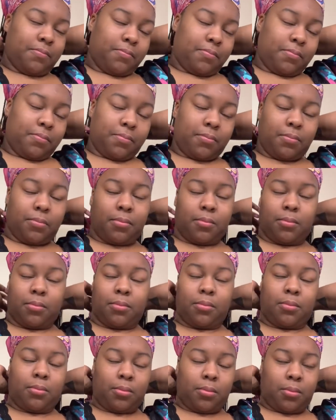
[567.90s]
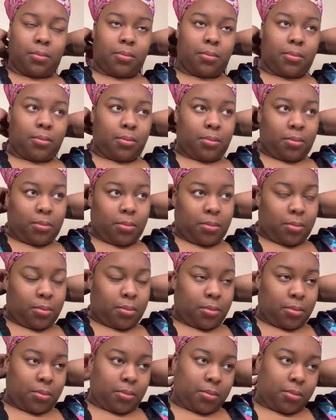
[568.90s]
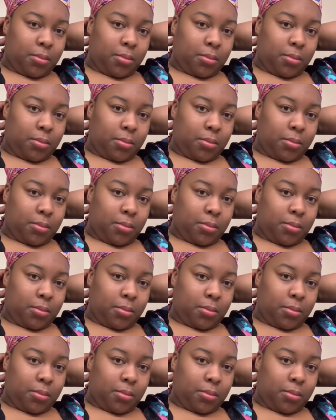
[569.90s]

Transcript: No one is speaking in this clip.